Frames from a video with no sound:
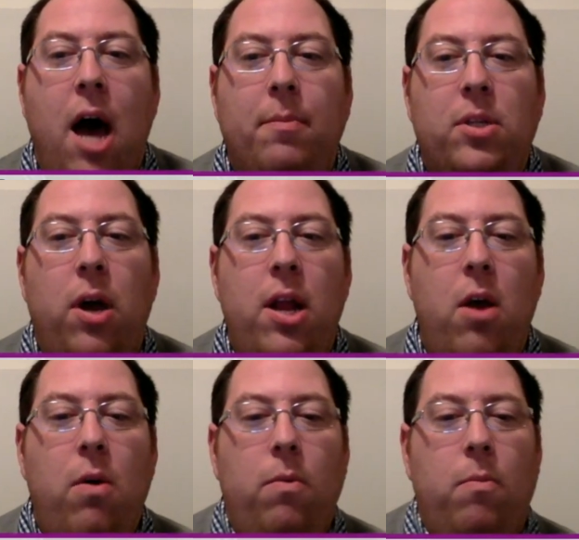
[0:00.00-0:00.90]
So I
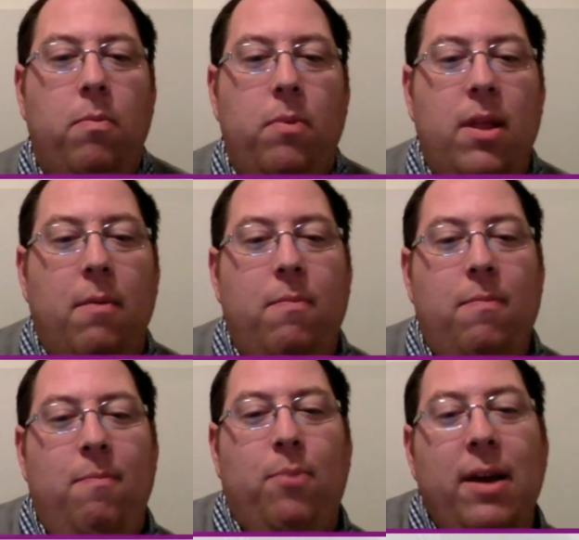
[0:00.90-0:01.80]
know the
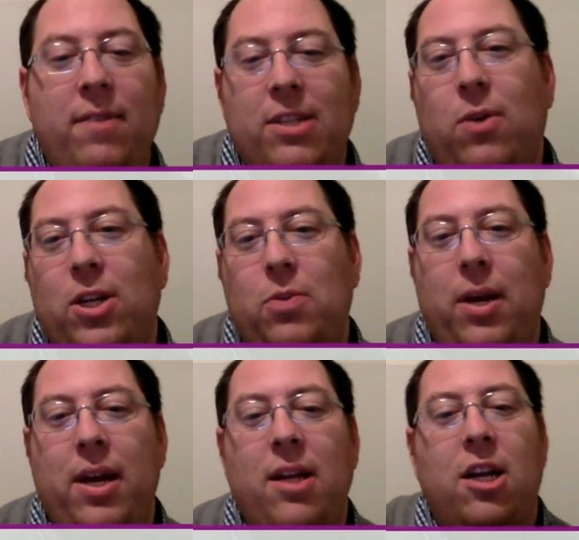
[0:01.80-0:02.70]
previous question, we
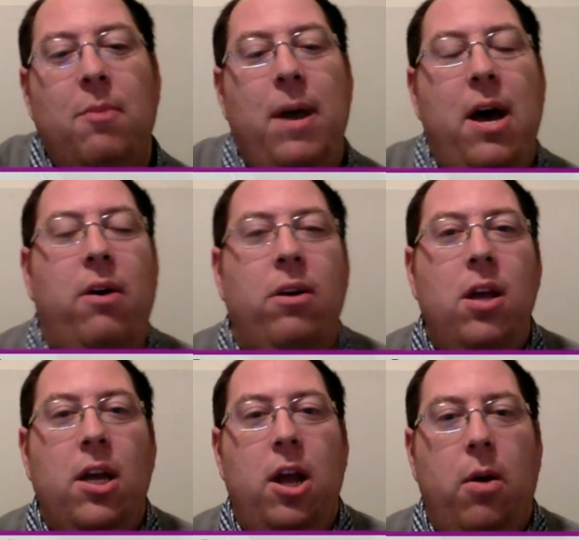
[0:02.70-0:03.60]
kind of talked about,
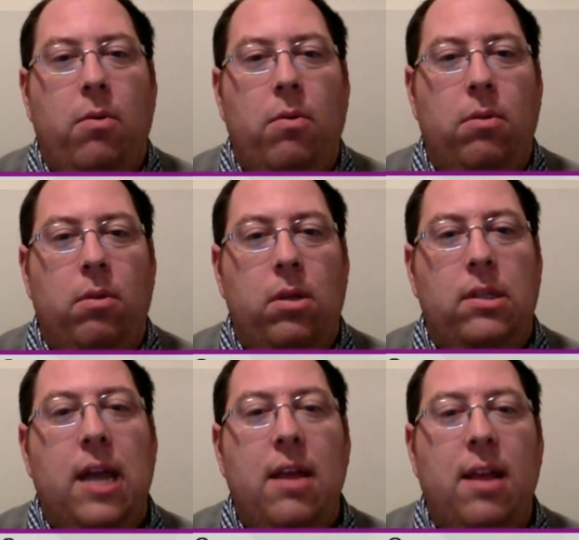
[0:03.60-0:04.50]

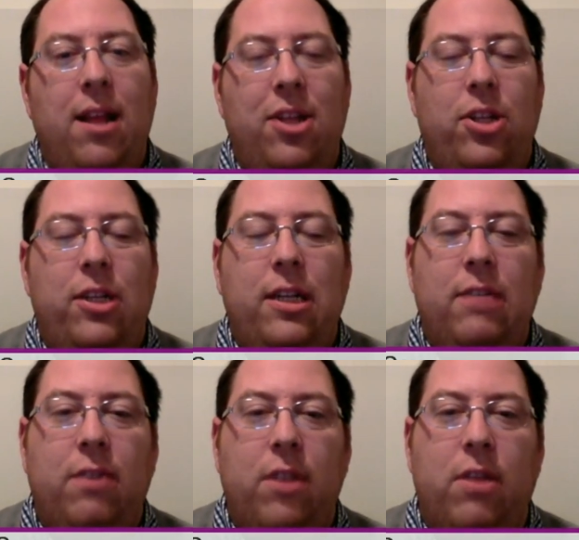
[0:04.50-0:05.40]
saying the logistics
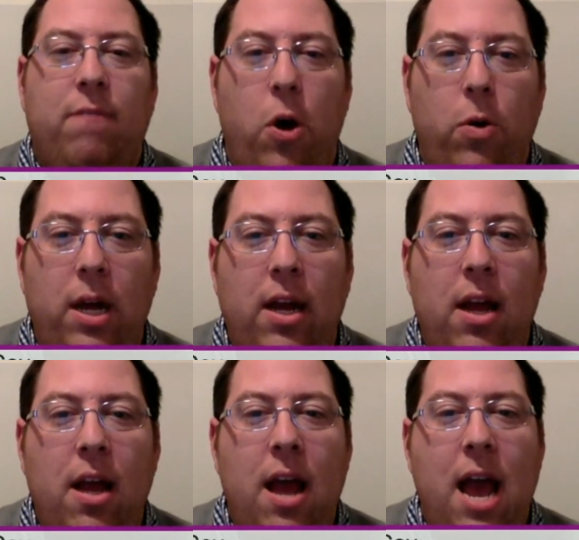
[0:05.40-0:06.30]
for the voting
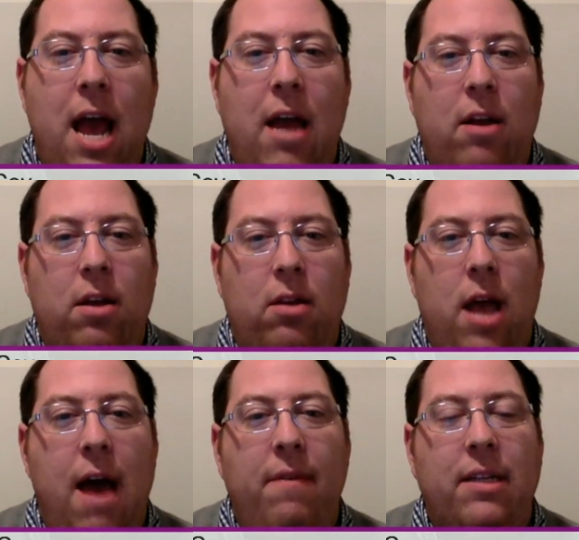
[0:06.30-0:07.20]
and
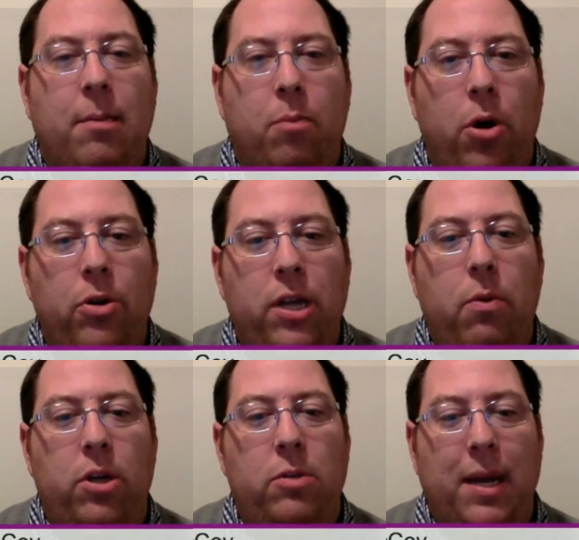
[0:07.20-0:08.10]
having sub rosa,
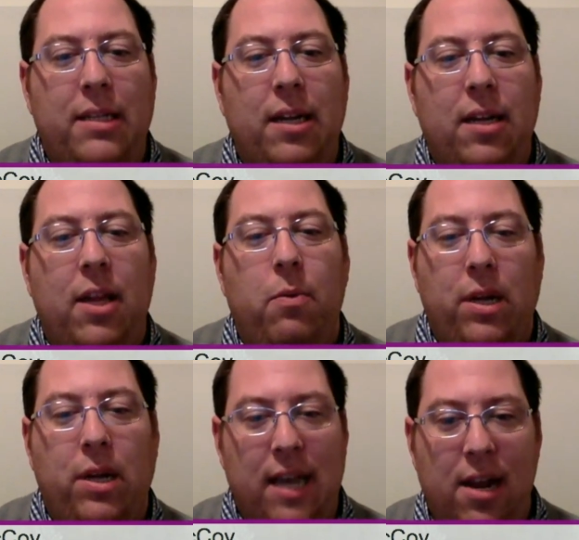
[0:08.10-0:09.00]
which is basically
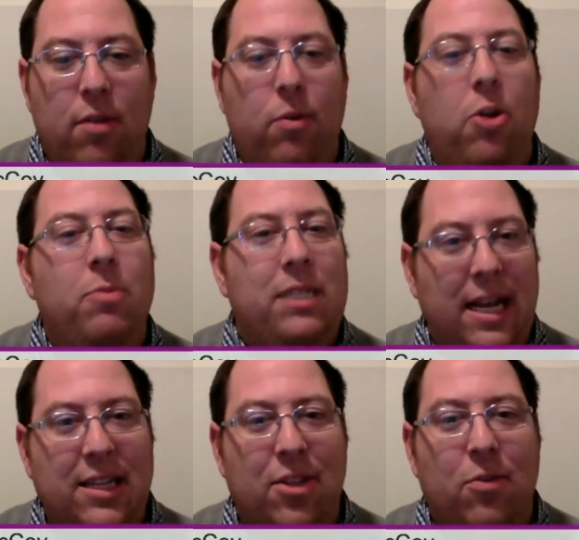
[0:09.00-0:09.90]
what's said in the room
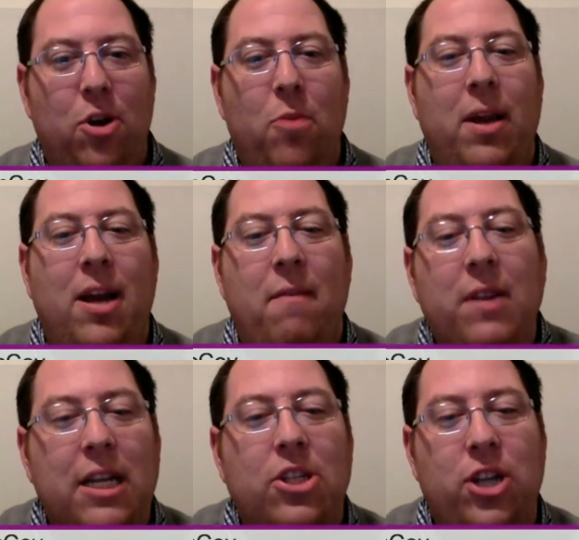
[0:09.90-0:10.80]
stays in the room, and
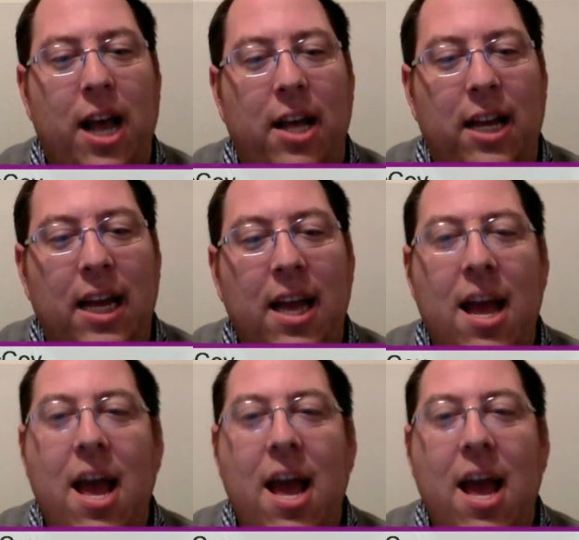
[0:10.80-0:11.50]
confidentiality.